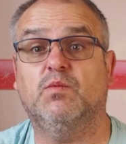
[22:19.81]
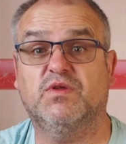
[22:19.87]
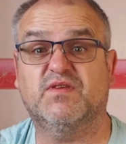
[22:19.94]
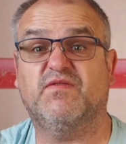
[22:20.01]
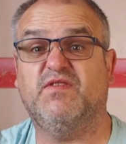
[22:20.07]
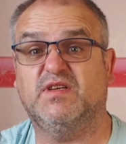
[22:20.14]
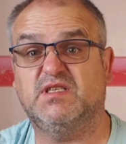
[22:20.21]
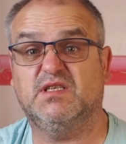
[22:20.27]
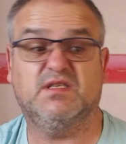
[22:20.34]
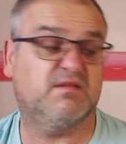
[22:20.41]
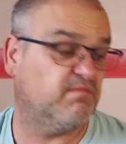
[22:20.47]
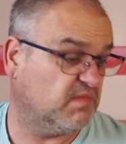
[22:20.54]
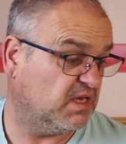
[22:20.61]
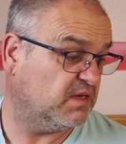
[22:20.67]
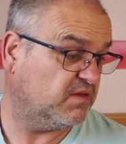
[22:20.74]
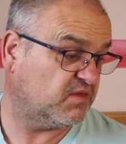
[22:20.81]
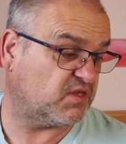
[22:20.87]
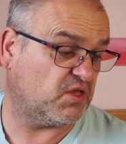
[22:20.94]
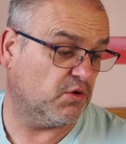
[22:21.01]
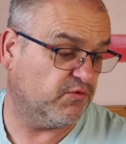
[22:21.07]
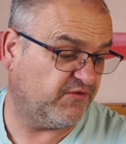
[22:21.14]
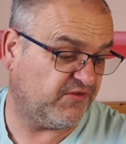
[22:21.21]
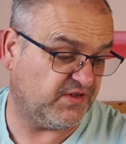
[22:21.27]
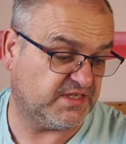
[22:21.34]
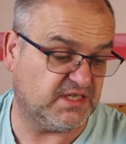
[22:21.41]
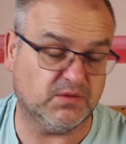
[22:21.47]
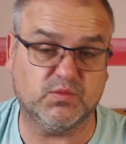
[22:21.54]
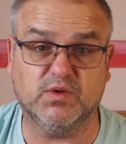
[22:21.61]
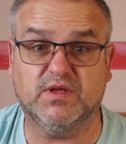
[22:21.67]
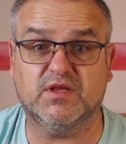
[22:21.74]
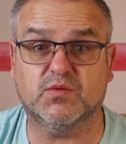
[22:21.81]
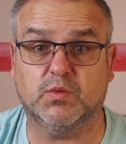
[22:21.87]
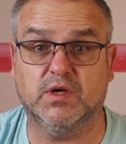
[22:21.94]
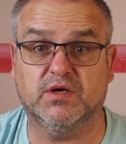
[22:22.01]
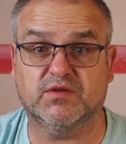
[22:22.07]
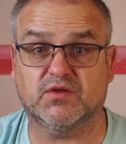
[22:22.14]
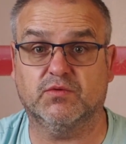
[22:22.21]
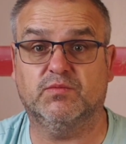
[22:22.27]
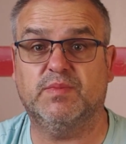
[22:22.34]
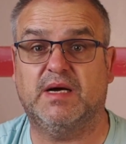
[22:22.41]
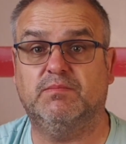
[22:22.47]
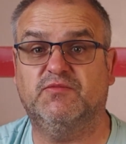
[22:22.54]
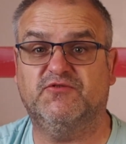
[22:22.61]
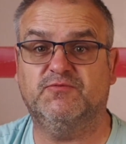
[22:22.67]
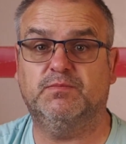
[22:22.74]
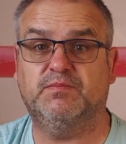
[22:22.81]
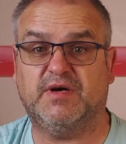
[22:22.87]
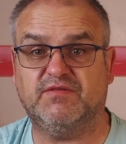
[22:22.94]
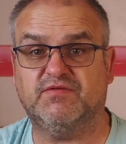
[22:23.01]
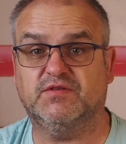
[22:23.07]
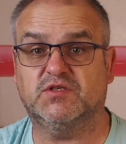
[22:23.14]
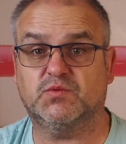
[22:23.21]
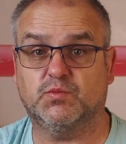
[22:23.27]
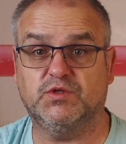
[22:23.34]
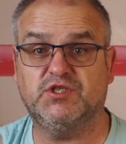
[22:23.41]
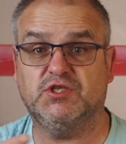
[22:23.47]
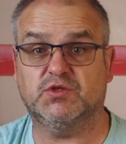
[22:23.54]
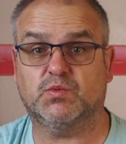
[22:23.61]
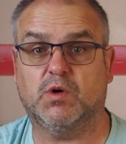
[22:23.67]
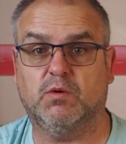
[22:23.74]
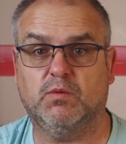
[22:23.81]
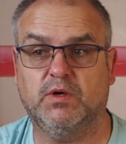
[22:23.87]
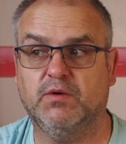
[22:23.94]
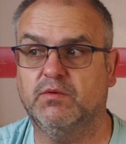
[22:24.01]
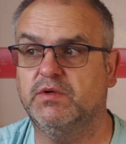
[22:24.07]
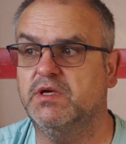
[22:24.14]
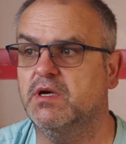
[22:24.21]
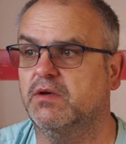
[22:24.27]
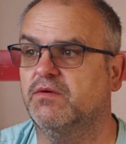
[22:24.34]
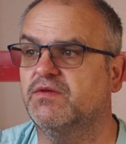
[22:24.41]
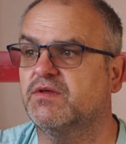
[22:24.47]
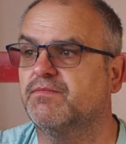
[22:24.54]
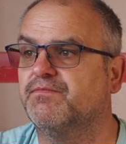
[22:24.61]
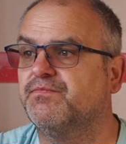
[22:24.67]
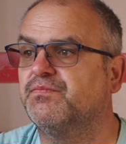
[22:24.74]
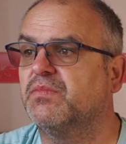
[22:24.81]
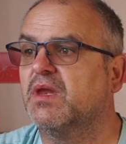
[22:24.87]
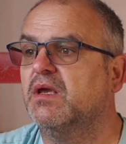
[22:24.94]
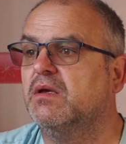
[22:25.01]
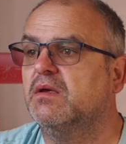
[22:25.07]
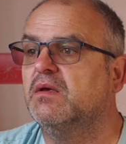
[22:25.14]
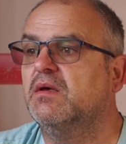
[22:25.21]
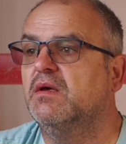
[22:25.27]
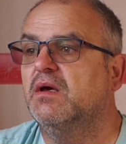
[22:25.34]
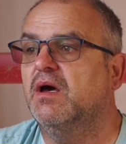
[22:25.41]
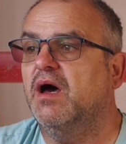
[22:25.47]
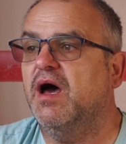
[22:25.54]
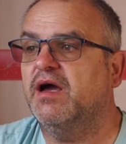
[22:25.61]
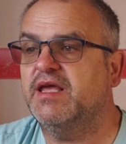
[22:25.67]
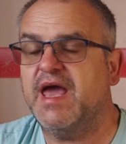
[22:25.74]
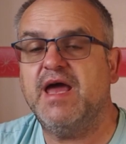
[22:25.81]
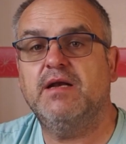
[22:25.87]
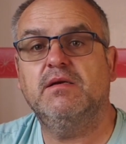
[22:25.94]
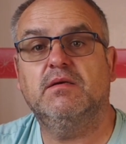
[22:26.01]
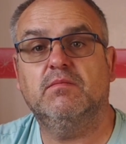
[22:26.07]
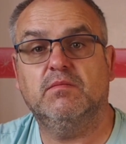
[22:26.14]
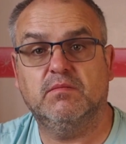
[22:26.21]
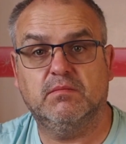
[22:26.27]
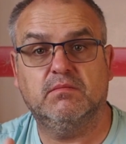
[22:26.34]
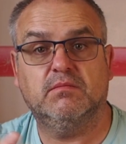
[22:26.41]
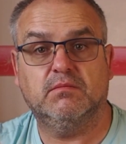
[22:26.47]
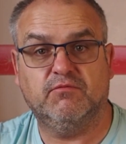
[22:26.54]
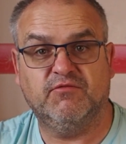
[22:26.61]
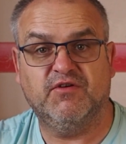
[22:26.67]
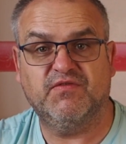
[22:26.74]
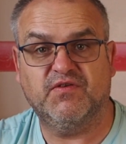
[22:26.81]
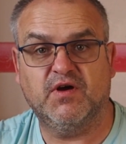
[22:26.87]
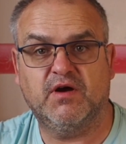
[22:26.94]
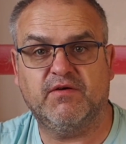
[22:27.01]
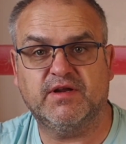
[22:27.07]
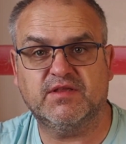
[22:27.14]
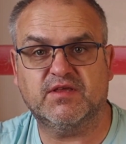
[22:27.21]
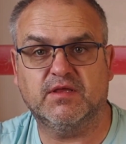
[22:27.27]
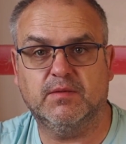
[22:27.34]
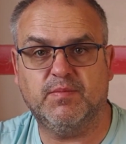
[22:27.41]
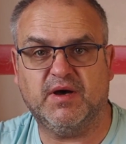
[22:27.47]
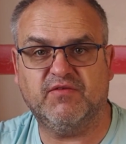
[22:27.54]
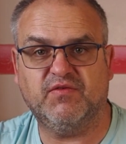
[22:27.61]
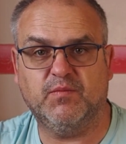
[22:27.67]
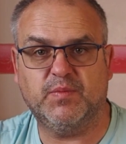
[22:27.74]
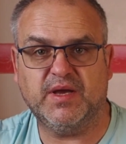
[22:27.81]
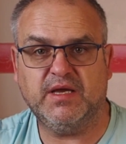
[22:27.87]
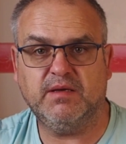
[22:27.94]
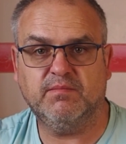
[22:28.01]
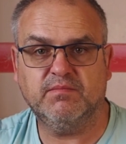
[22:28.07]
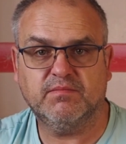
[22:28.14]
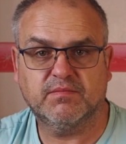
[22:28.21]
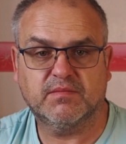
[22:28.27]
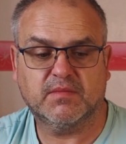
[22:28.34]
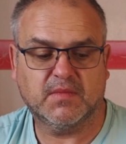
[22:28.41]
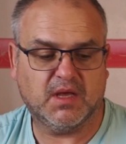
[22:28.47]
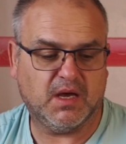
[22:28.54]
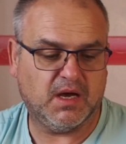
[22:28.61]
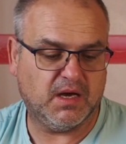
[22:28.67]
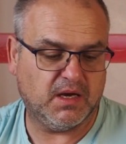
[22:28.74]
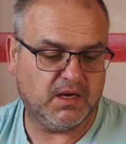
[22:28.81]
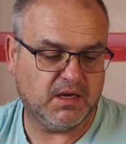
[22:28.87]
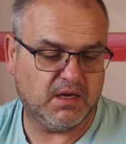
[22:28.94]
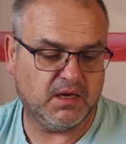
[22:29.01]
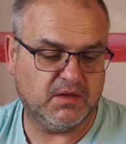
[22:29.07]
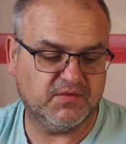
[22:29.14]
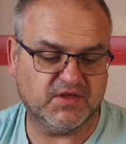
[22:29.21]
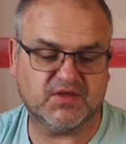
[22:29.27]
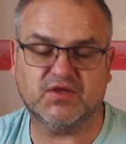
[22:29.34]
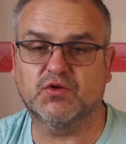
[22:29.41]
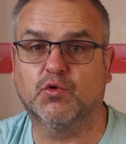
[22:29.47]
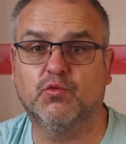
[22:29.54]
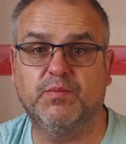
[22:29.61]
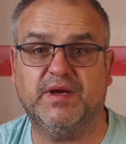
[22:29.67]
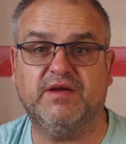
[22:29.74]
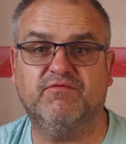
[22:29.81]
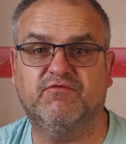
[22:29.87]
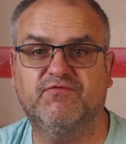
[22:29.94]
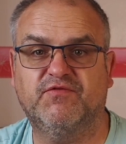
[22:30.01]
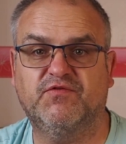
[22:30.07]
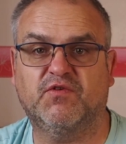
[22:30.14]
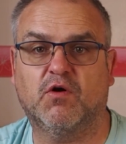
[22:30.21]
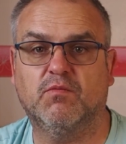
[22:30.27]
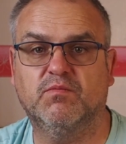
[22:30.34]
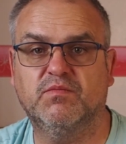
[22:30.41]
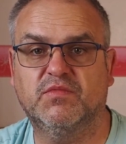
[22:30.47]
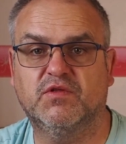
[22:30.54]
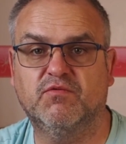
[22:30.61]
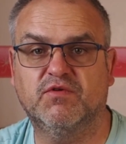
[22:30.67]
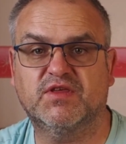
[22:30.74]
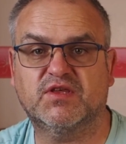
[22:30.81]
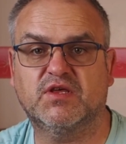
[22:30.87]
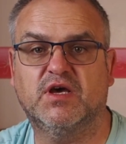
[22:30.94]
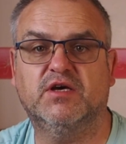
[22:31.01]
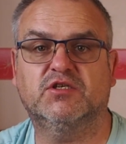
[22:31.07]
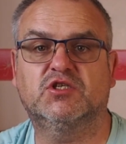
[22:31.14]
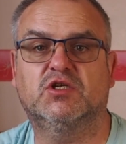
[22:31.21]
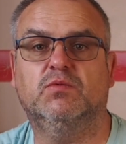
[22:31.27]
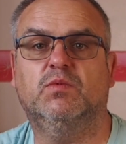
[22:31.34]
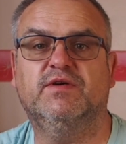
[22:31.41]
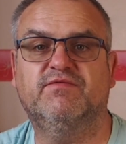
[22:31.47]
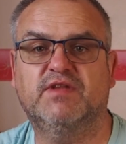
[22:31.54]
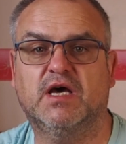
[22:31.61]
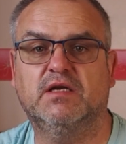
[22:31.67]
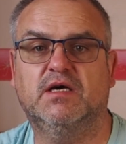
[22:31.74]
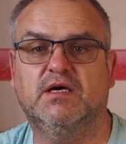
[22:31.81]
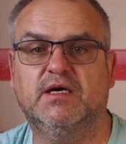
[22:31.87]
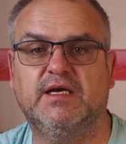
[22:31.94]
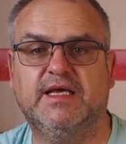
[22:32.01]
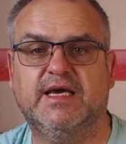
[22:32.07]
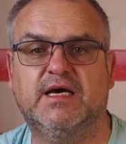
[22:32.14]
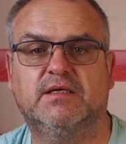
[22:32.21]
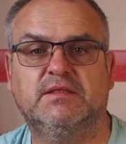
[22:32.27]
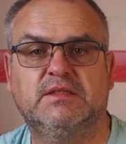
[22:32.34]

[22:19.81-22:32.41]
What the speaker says: was still fitted with its Worsdal buffers, which is what we will use. Again, referring to the buffer beam, this has all been from the research that we've done earlier.